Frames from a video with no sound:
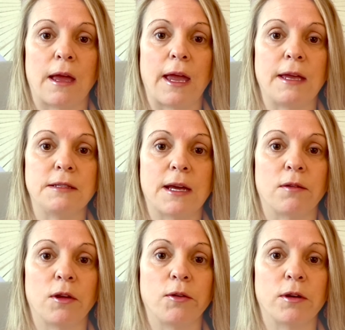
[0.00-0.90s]
a
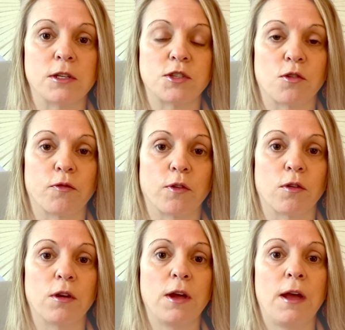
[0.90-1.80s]
download on a
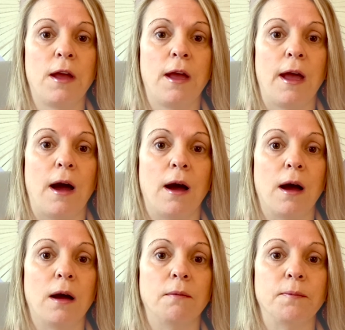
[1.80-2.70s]
server
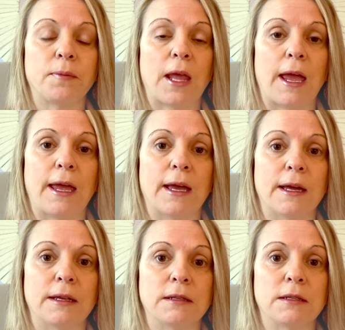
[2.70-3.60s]

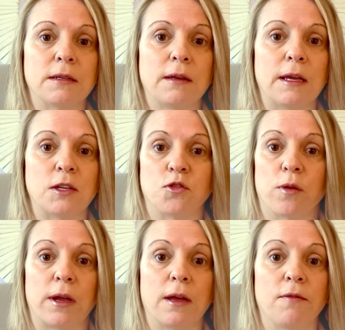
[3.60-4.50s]
and
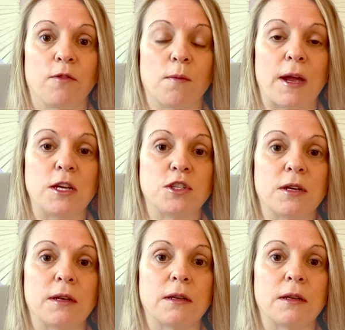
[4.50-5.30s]
entering information,